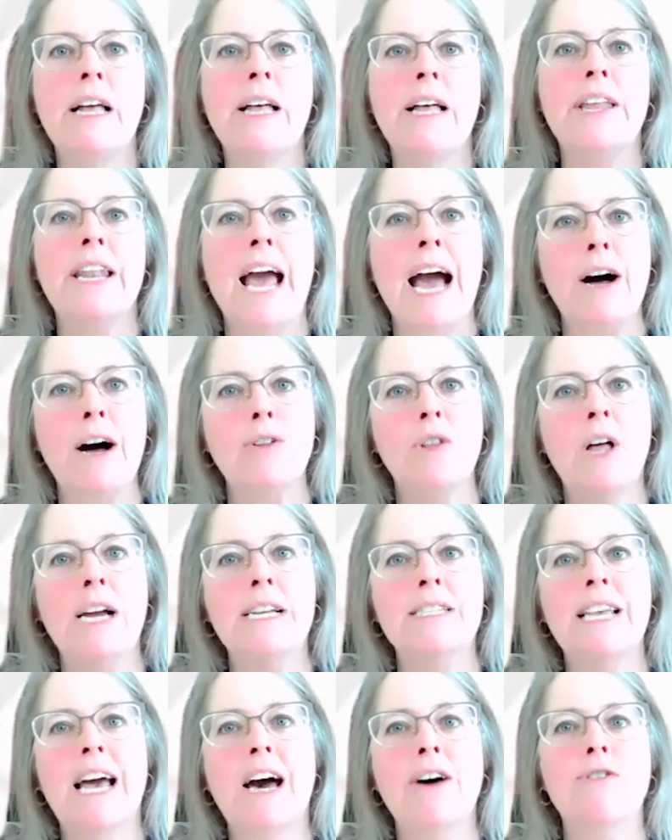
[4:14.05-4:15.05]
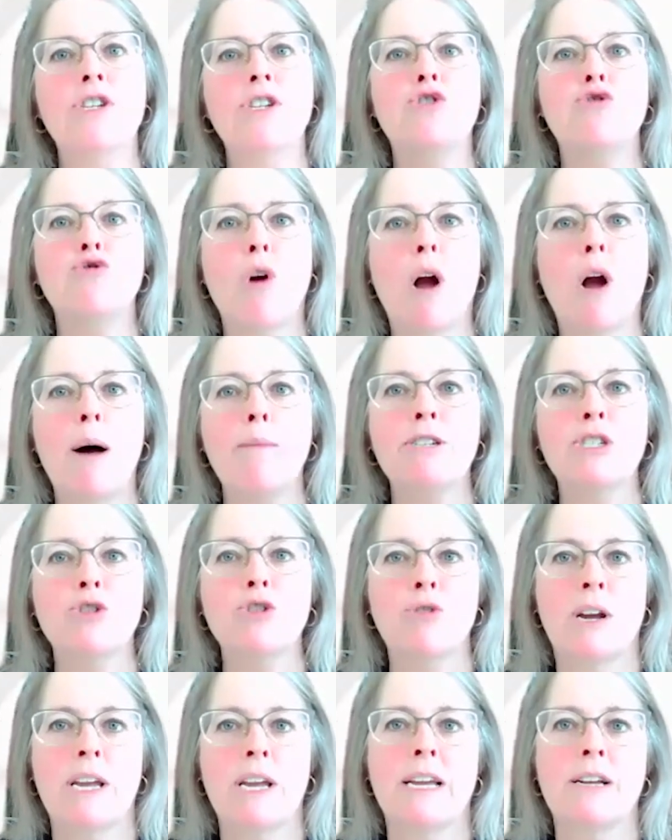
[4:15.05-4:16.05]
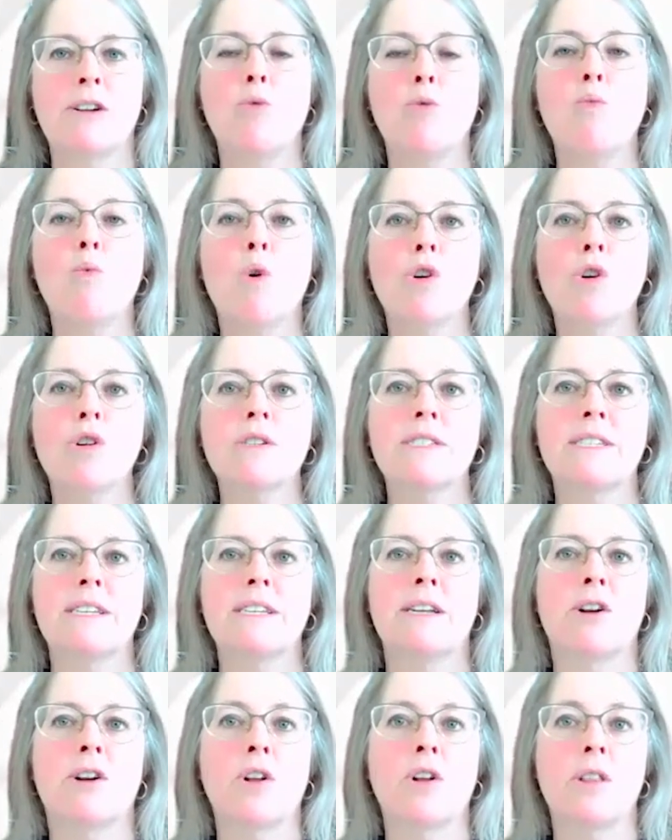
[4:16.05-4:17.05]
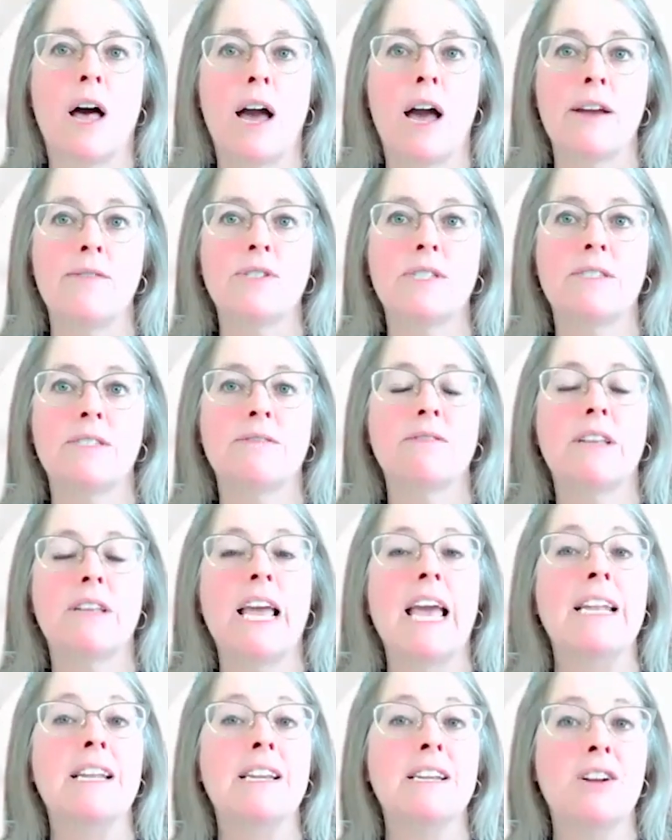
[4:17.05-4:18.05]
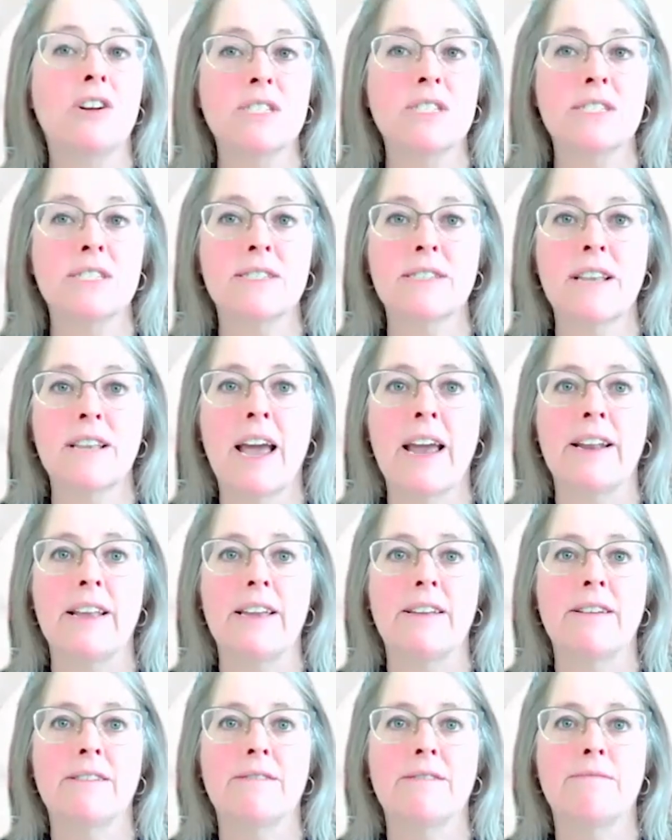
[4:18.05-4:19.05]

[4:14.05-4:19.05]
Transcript: that outlines how the drama triangle works in our lives and in our society.